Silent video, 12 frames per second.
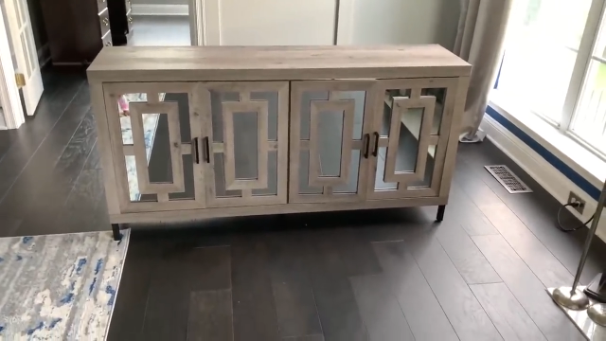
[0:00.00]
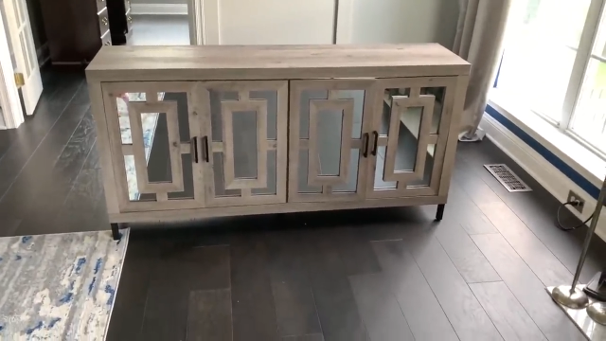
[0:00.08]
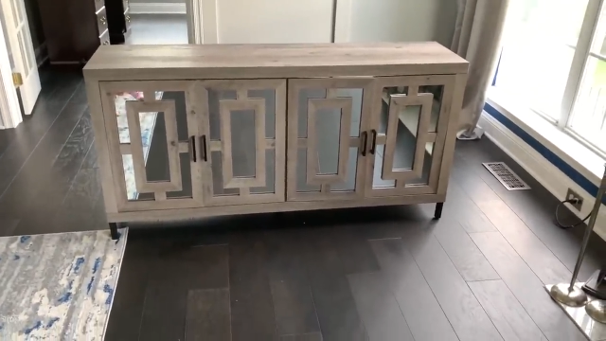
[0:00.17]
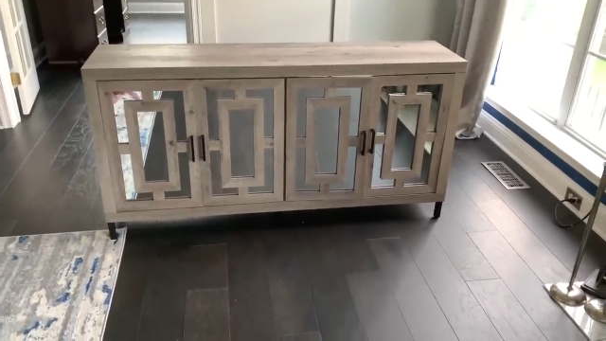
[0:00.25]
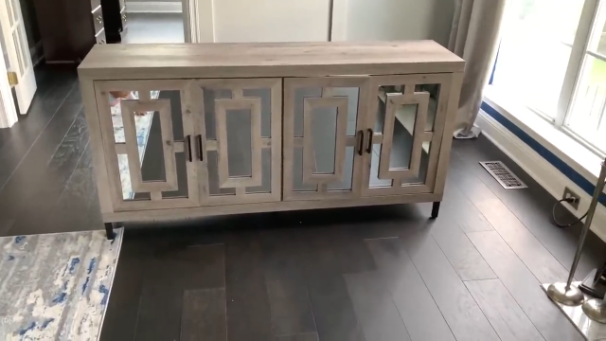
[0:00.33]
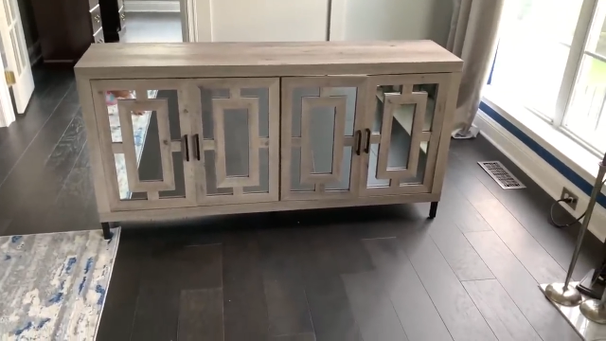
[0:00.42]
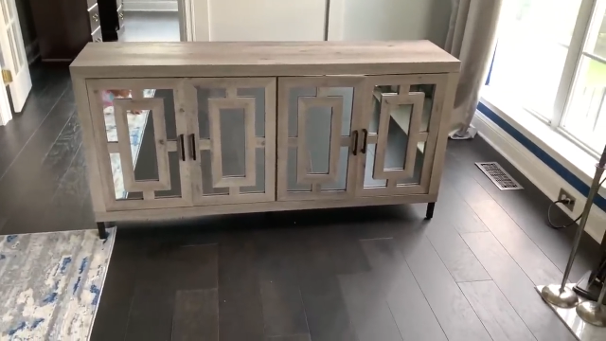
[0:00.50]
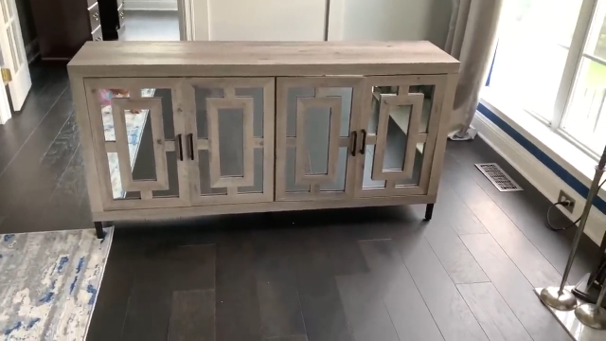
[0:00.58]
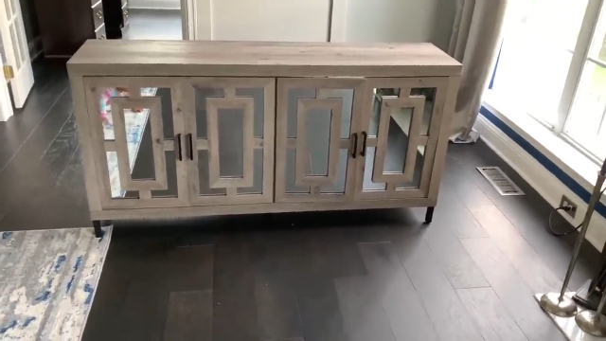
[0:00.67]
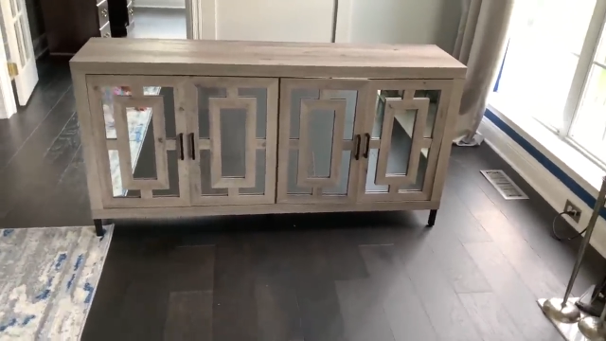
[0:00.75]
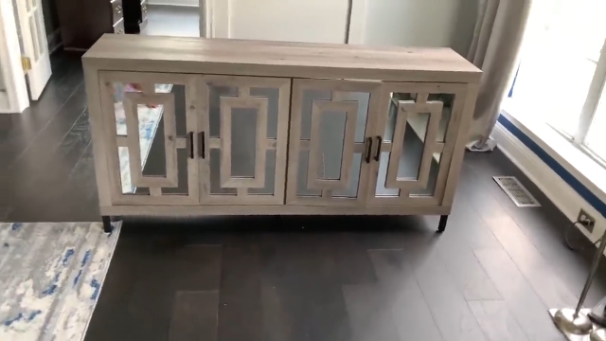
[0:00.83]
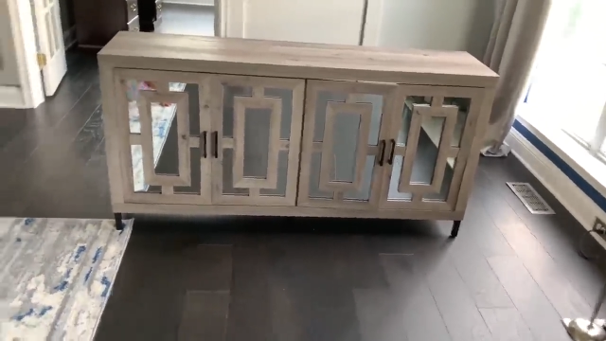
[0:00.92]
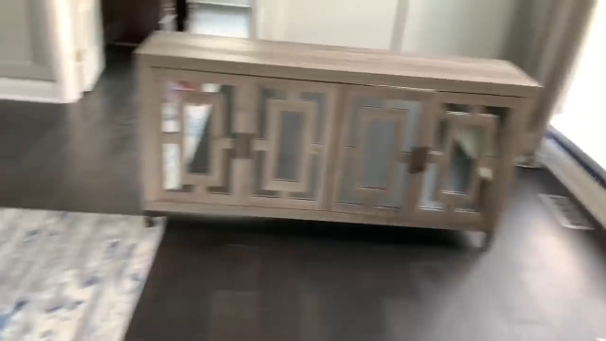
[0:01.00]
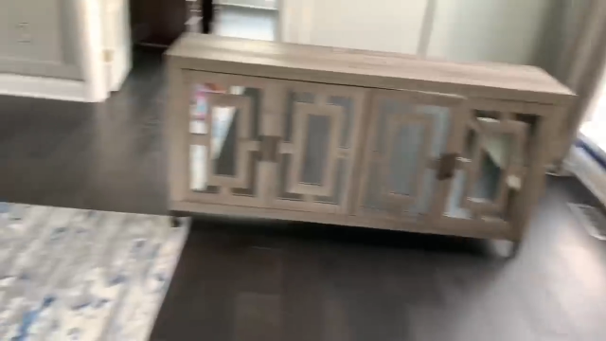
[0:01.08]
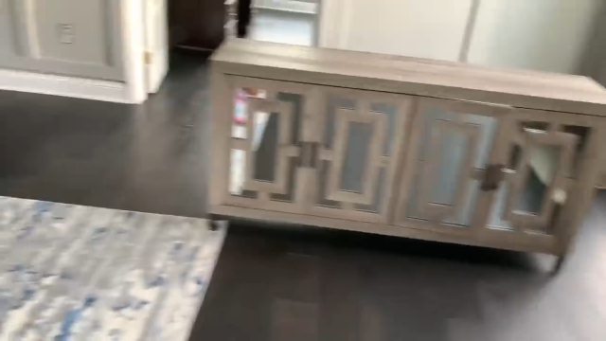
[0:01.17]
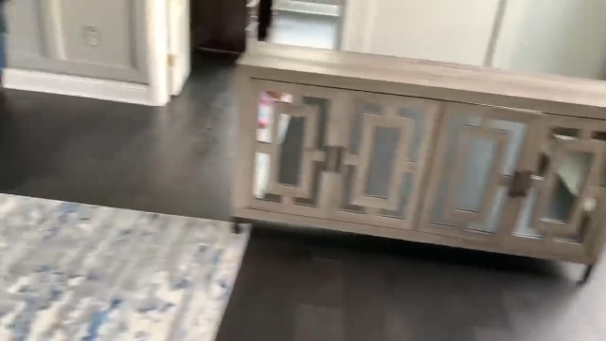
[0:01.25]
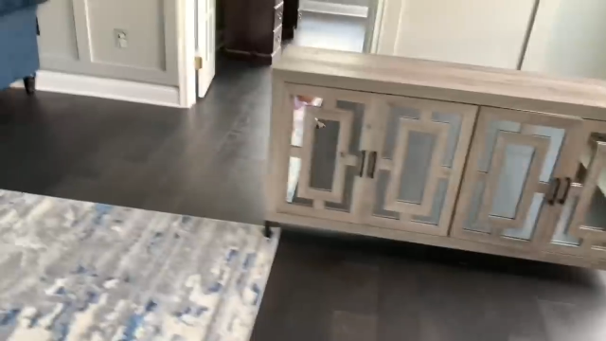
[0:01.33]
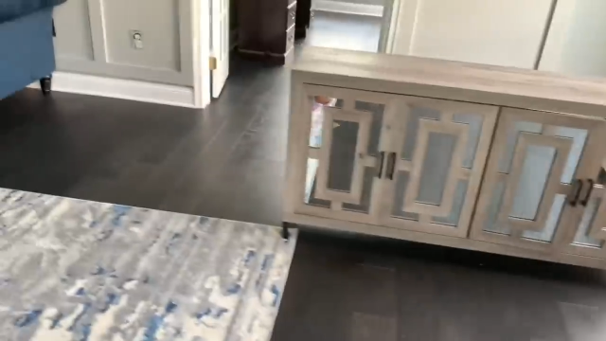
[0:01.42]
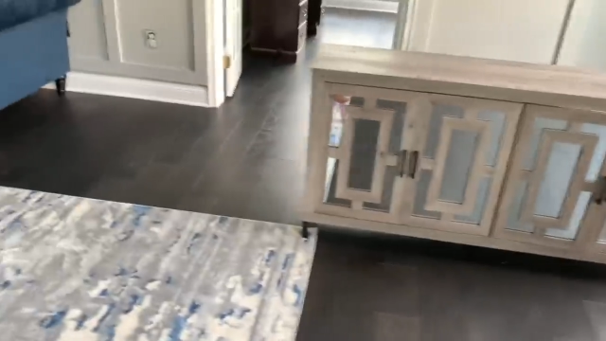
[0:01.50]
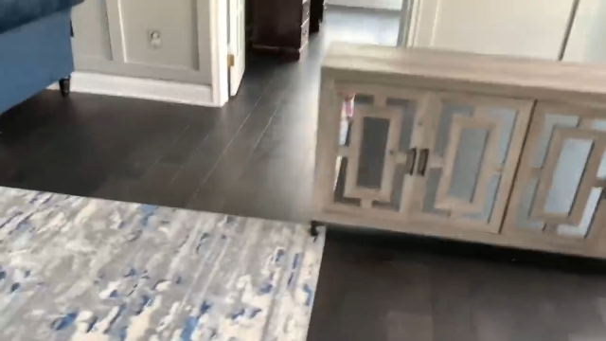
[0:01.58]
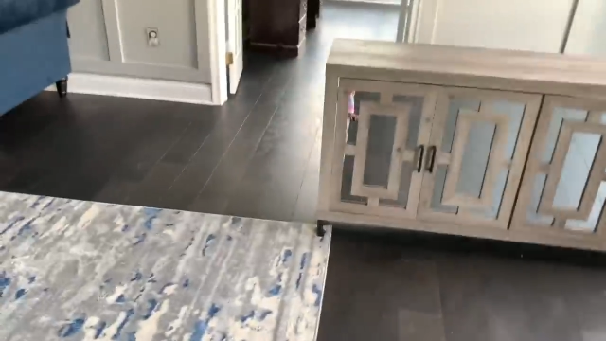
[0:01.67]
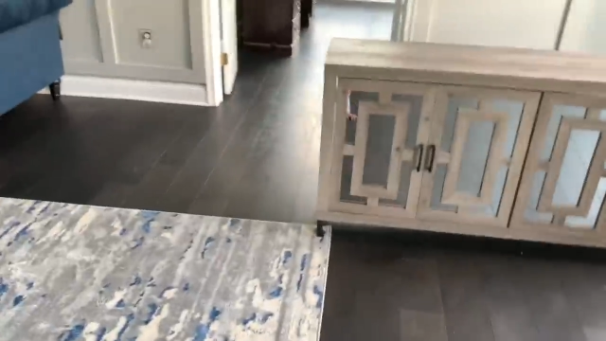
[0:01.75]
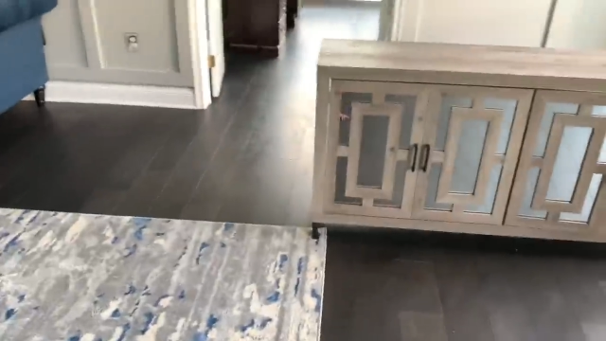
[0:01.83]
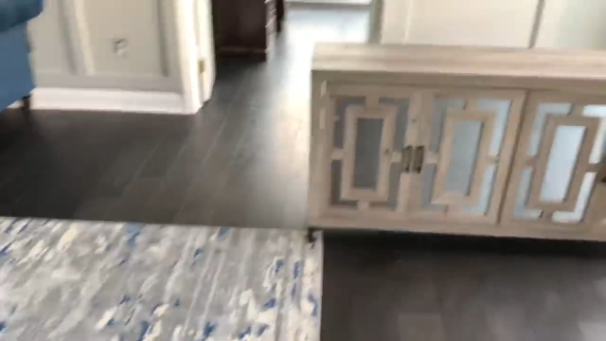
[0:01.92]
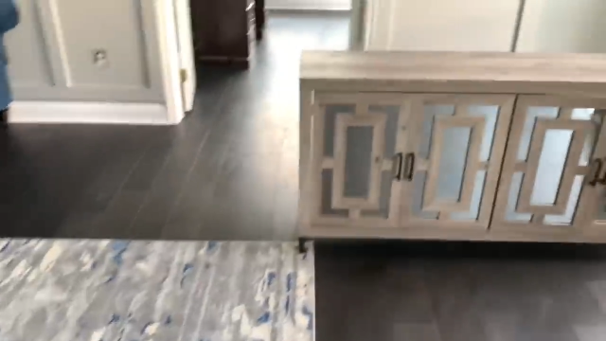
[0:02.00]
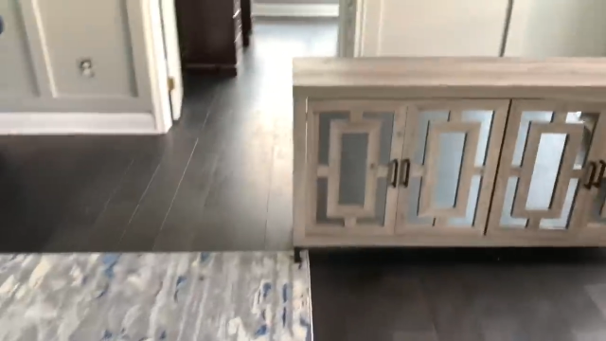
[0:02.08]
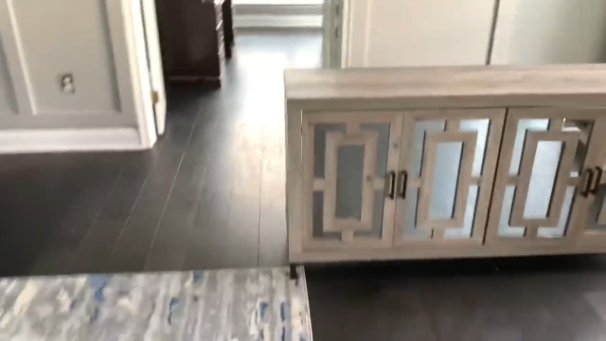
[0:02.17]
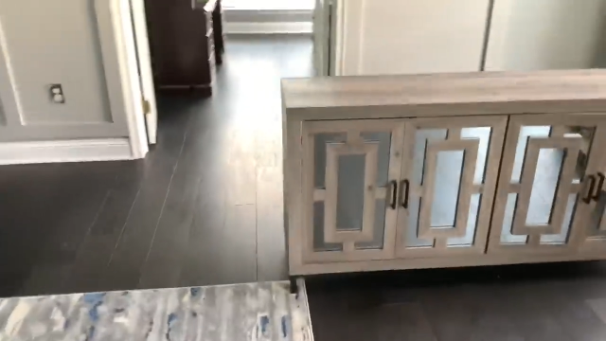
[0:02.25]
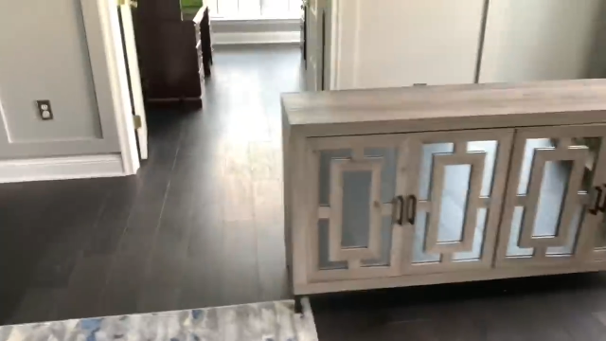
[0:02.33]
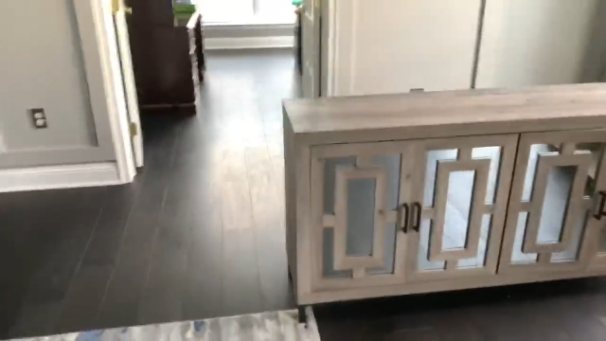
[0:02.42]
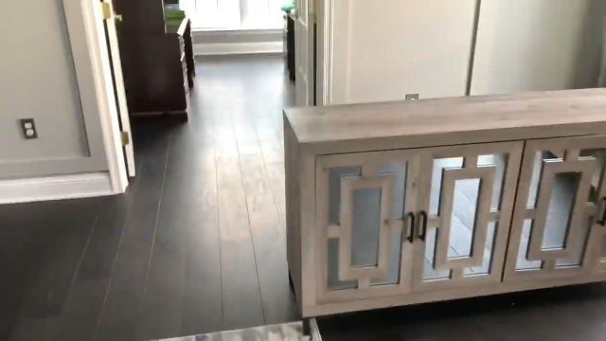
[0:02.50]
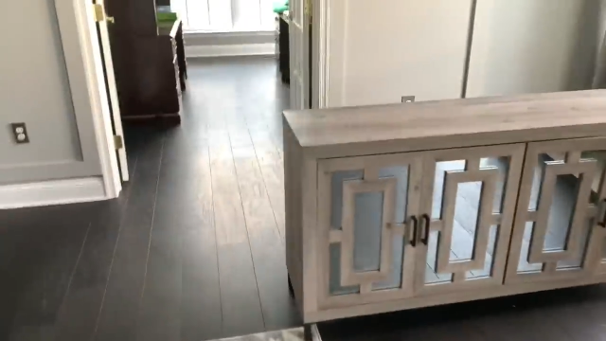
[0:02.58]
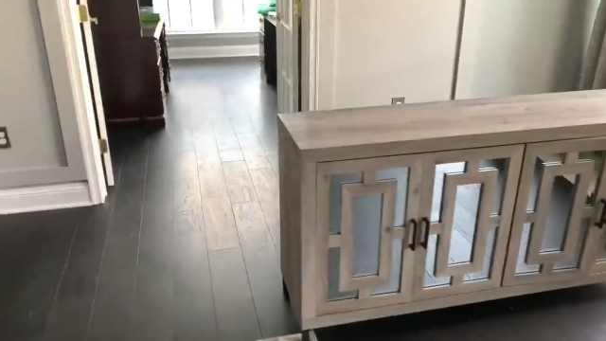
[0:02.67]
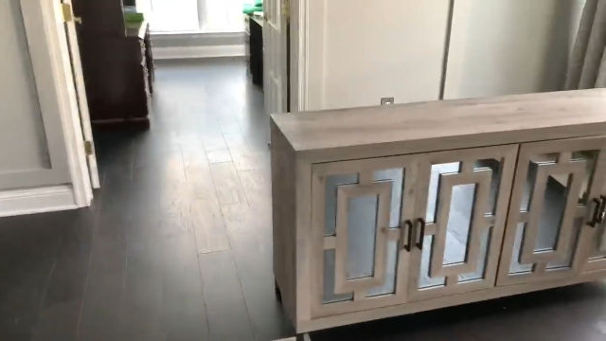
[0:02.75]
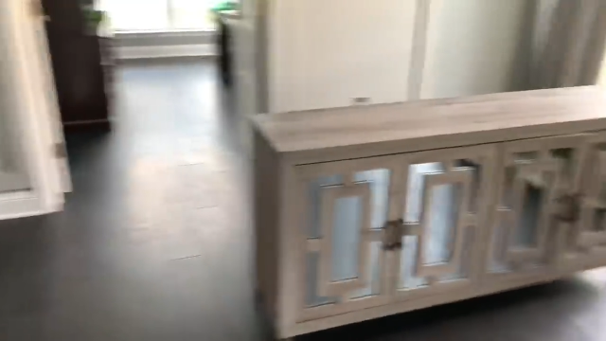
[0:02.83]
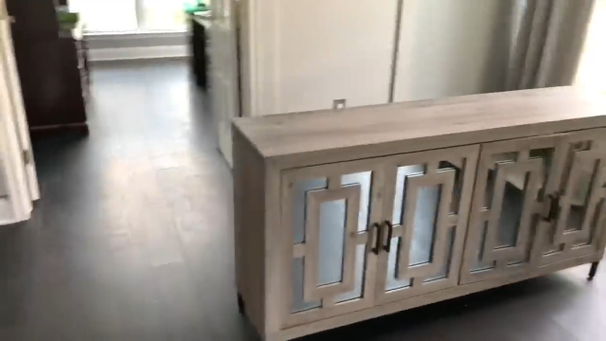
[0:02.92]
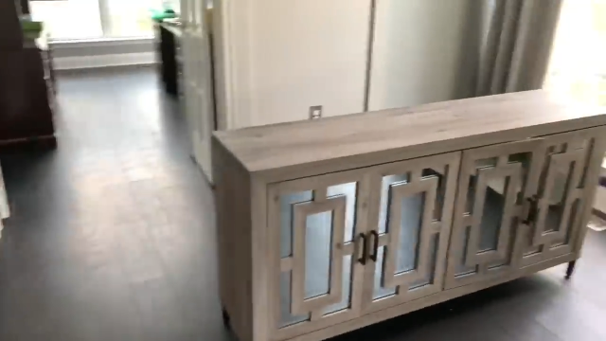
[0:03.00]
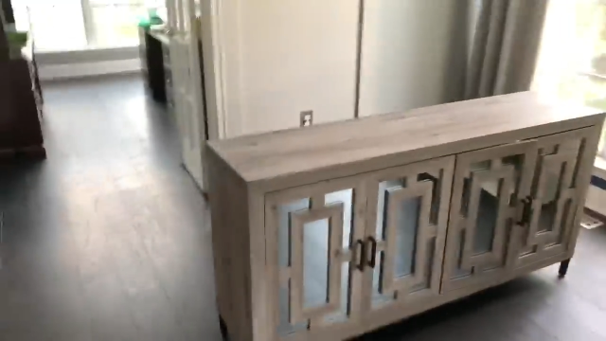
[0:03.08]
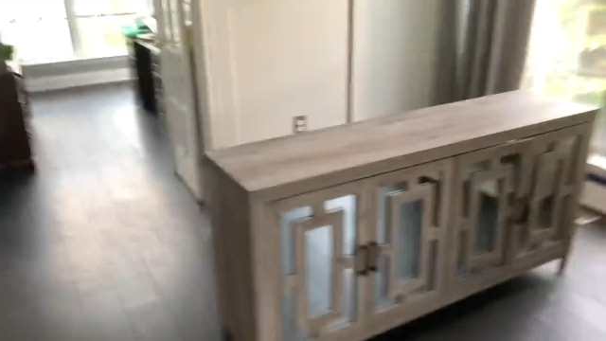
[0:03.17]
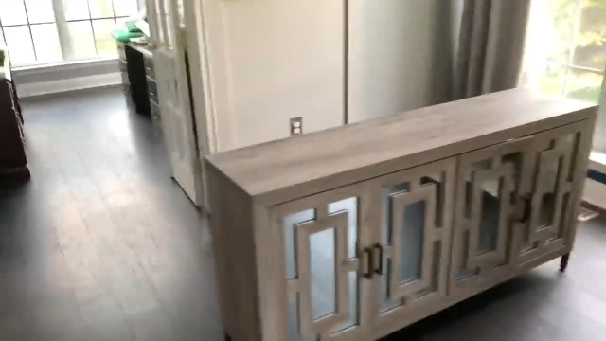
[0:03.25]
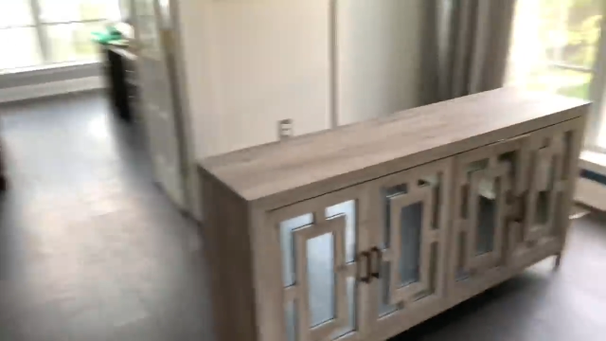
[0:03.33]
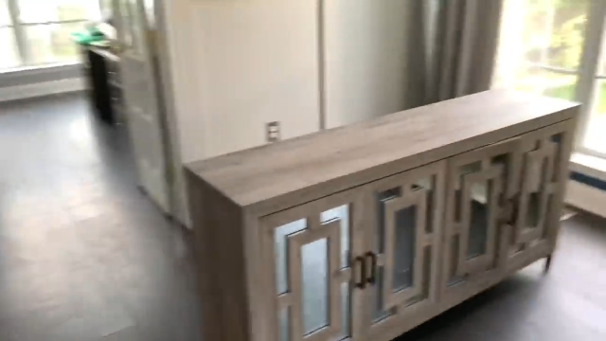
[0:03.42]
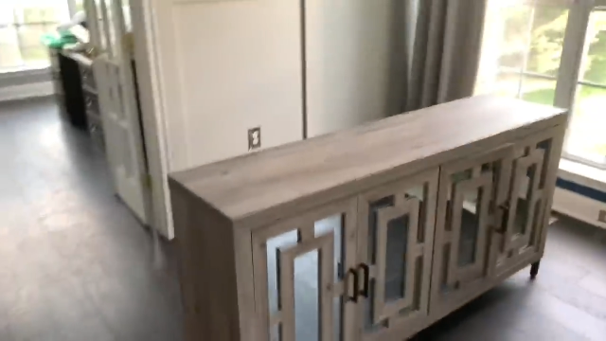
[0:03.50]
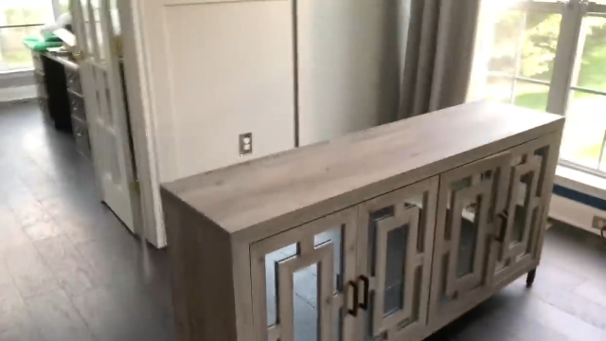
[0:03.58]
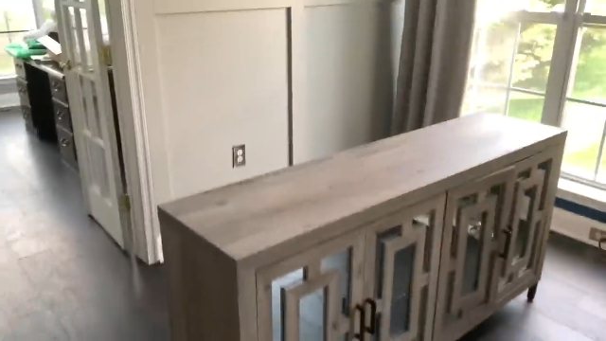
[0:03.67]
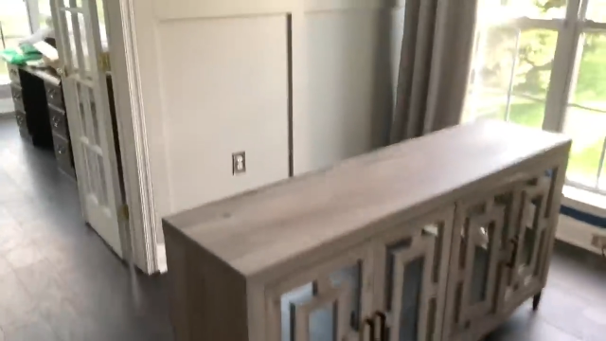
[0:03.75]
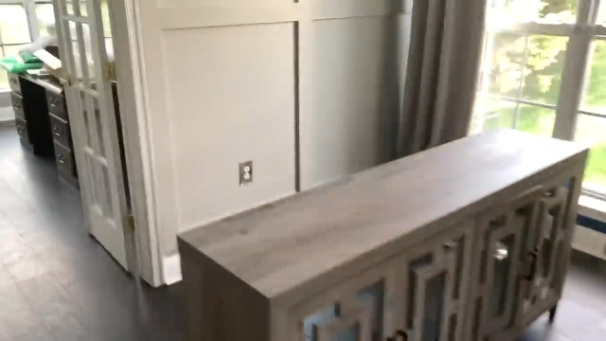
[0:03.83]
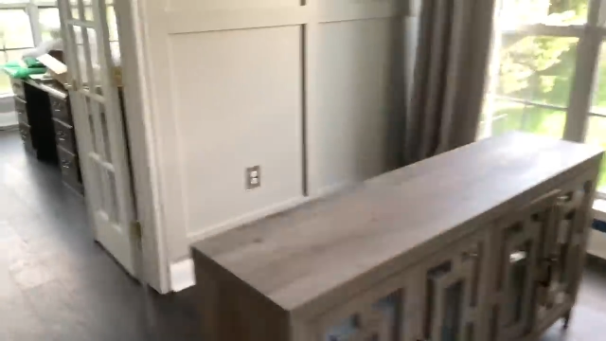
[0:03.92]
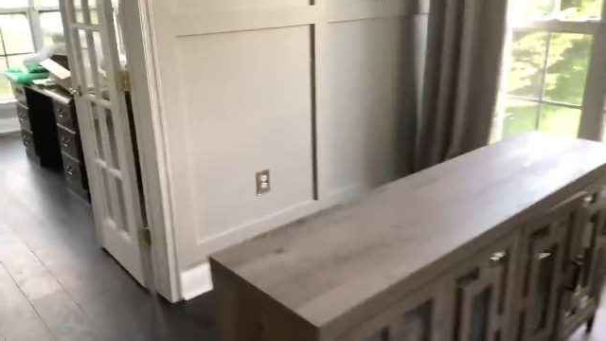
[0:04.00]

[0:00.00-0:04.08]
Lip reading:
No face is visible, so there are no lips to read.